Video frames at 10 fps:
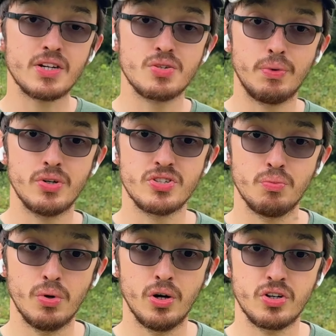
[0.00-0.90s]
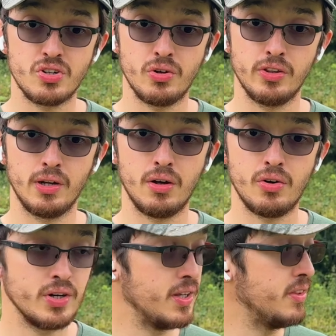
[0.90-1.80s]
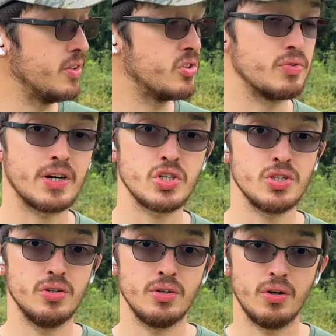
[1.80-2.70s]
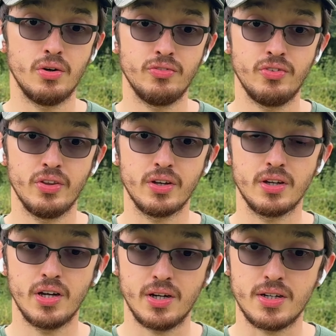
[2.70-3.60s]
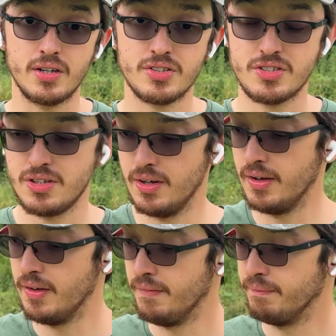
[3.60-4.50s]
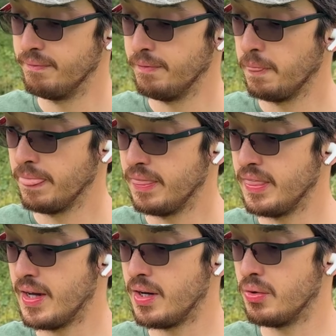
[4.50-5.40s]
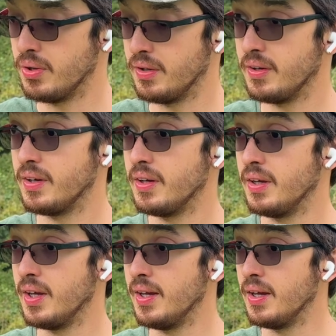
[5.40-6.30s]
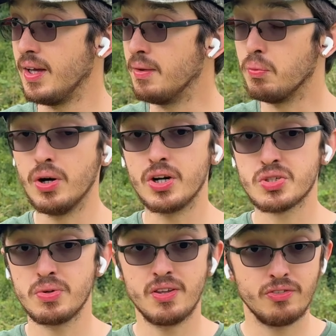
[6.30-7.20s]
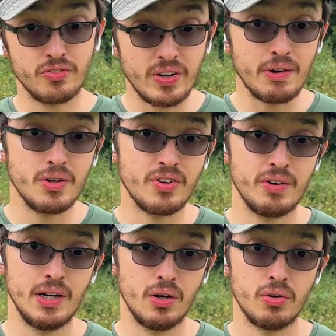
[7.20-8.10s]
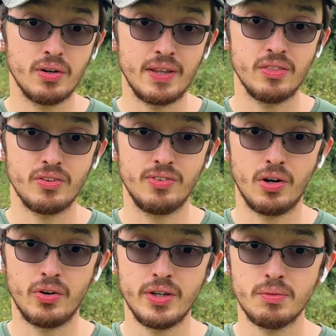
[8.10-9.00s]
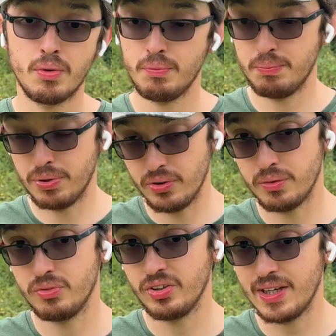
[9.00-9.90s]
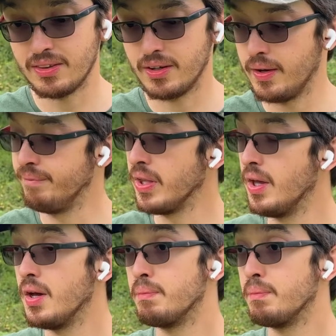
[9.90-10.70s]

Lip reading: maximize the work done on the line in the direction of the cast. Now, it works with a very, very long length of line when we put them together,